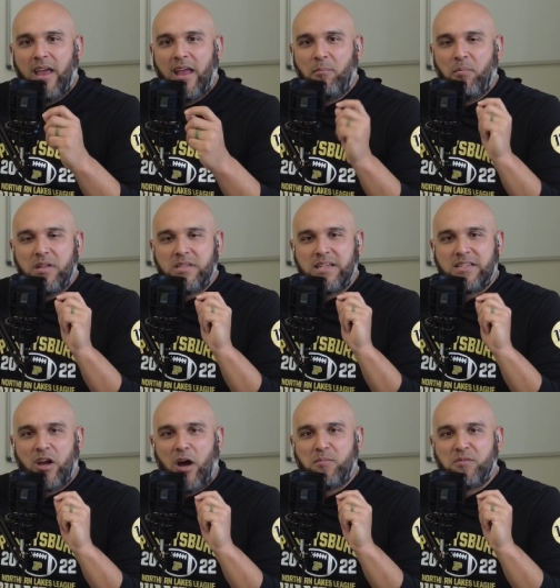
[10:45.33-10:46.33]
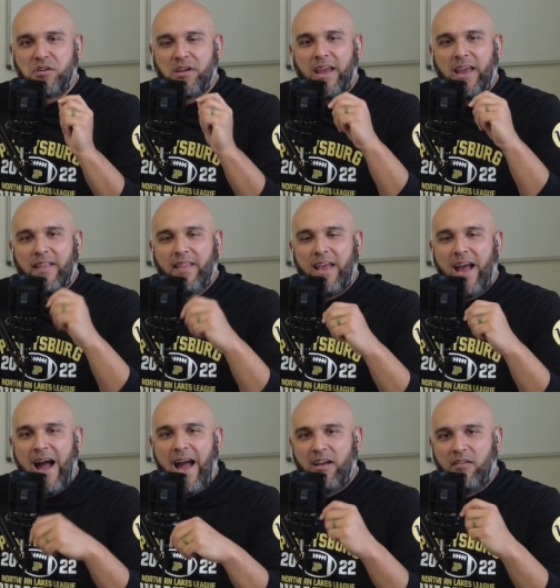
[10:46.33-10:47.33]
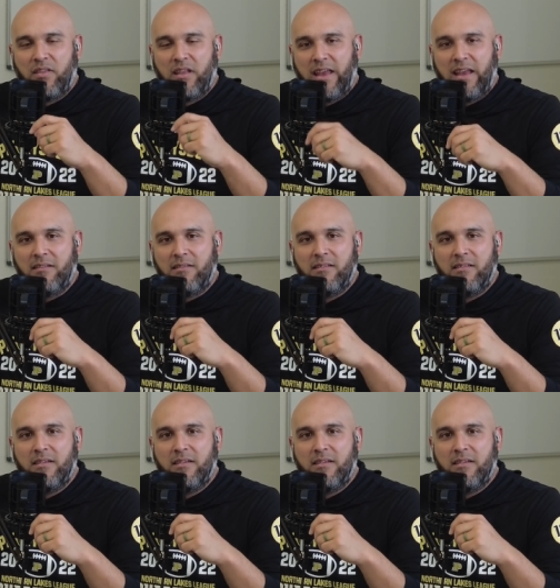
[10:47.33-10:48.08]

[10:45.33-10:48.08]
and puts a sculpture in the eye of the needle,